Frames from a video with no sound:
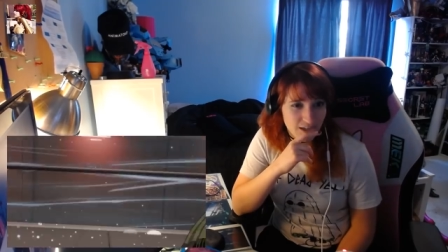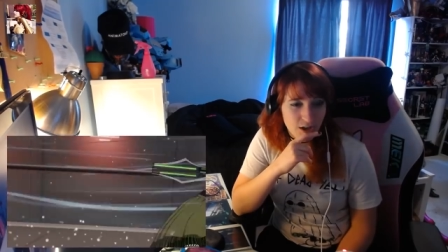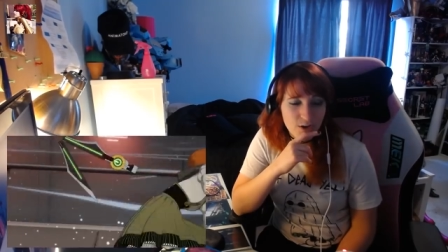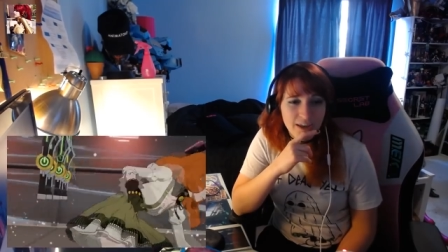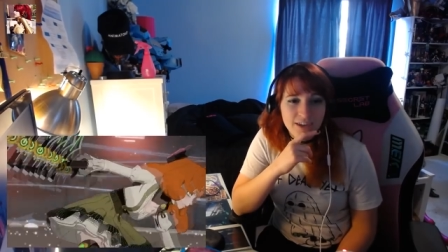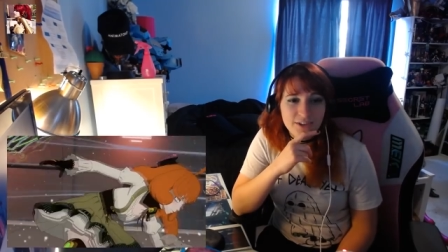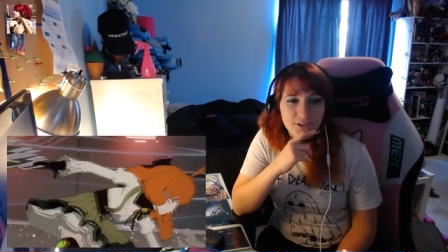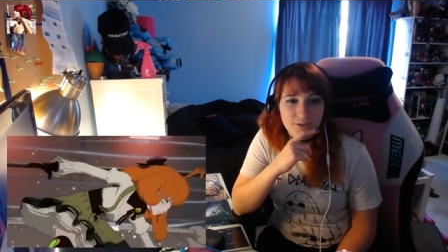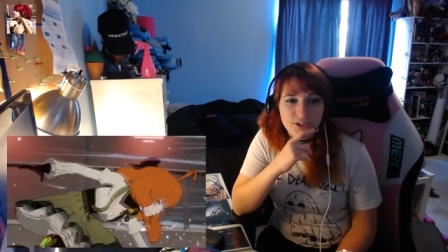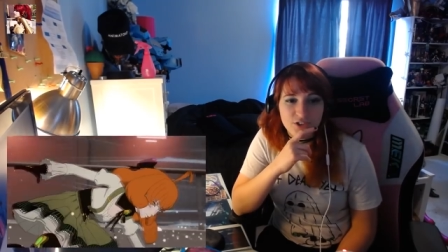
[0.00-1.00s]
Okay, here's
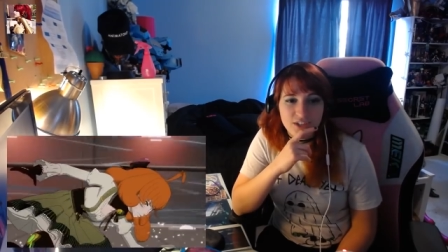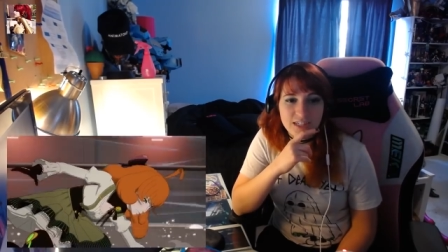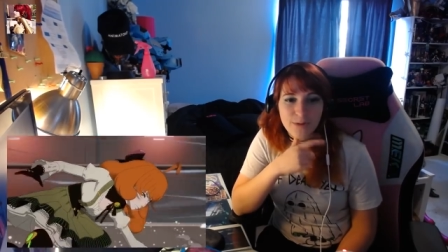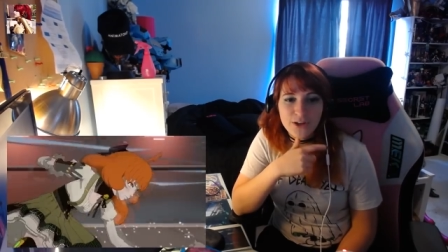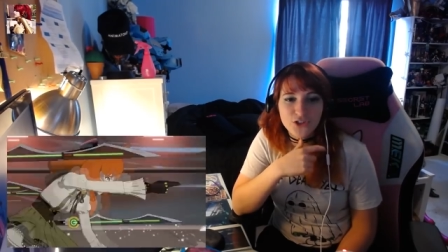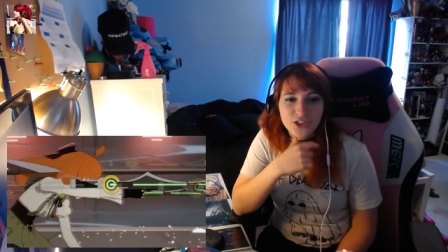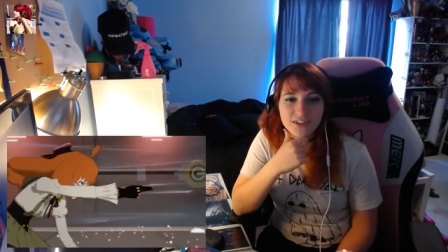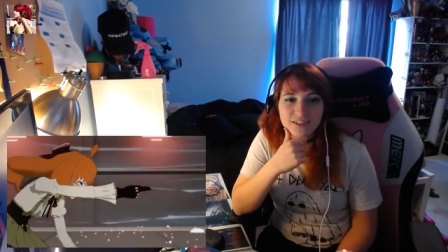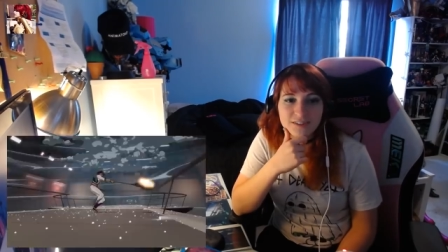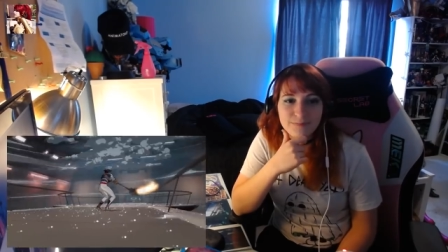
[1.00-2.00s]
a question. Is
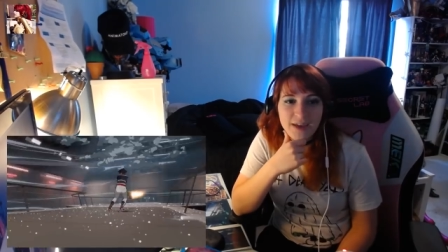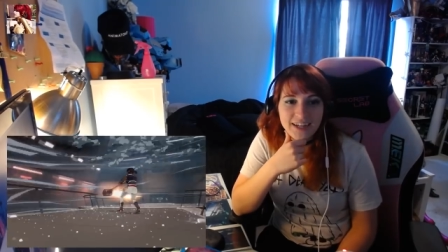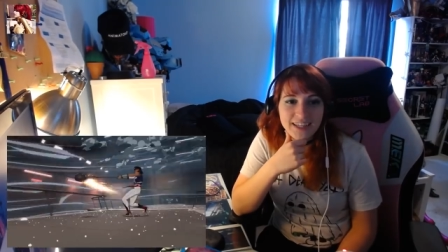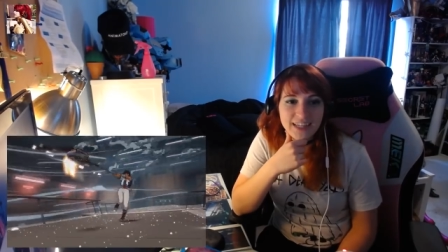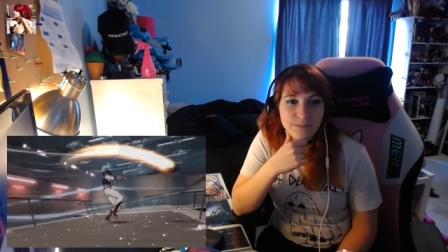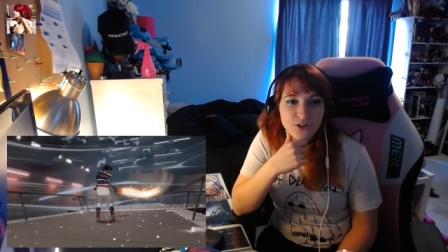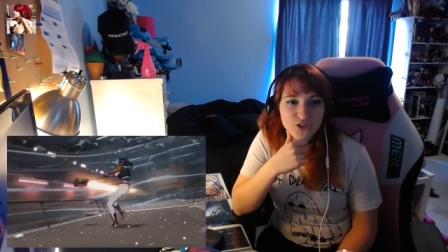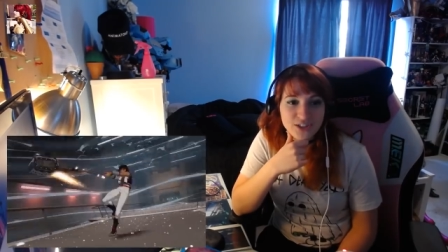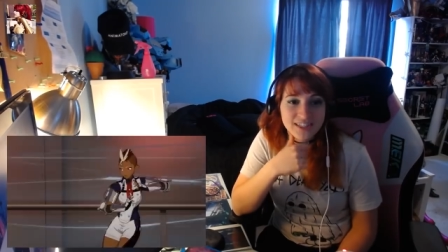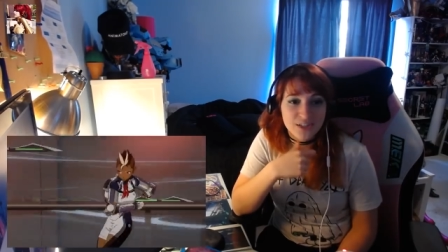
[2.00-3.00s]
punching Penny like
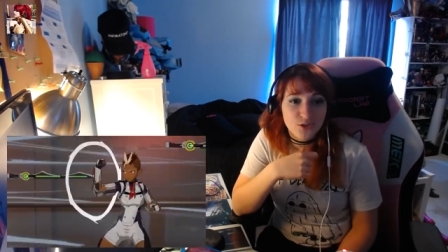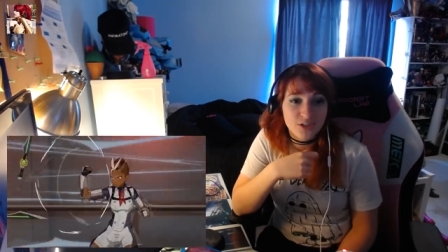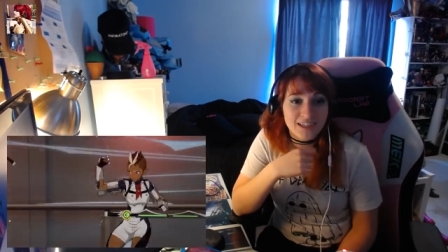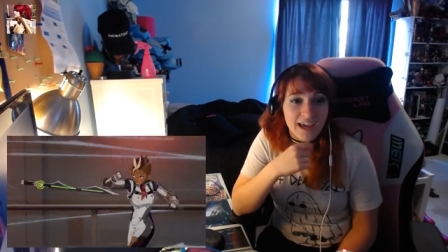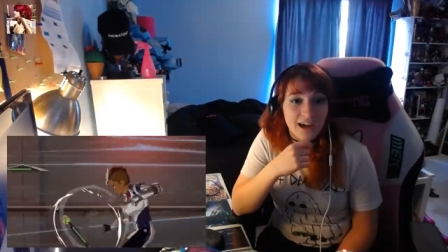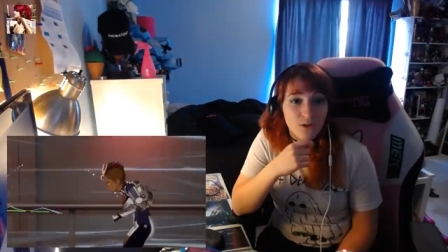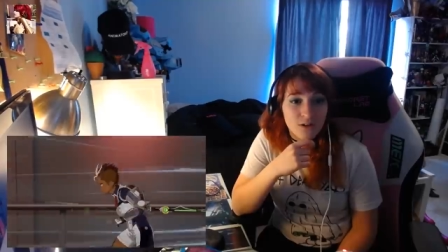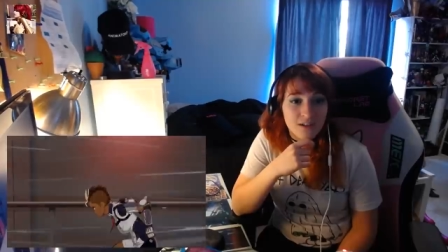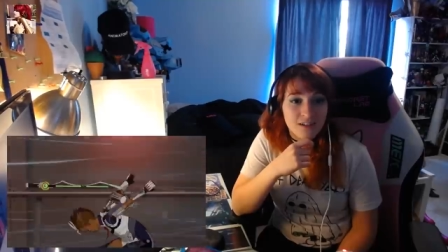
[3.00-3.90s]
punching steel? Because ow.